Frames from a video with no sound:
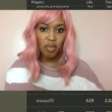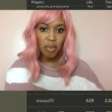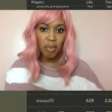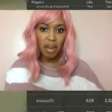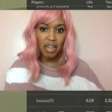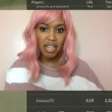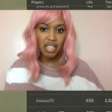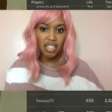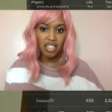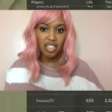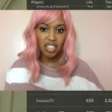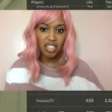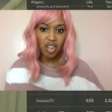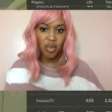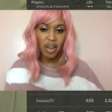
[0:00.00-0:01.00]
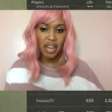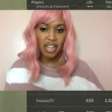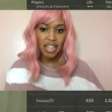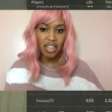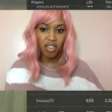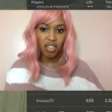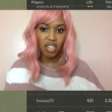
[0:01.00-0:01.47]
we might need to just go ahead
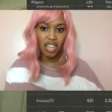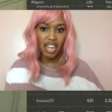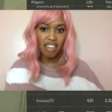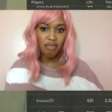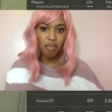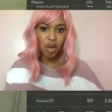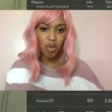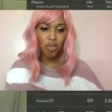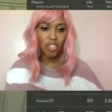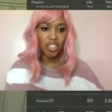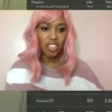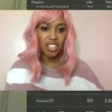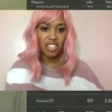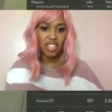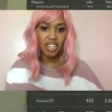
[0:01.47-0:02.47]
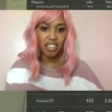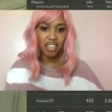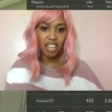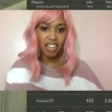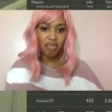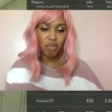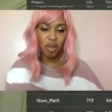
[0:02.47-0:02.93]
and get on a lifeboat. We should have just stayed on a
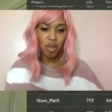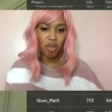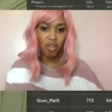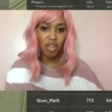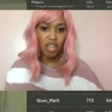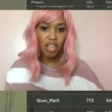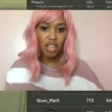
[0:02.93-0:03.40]
lifeboat.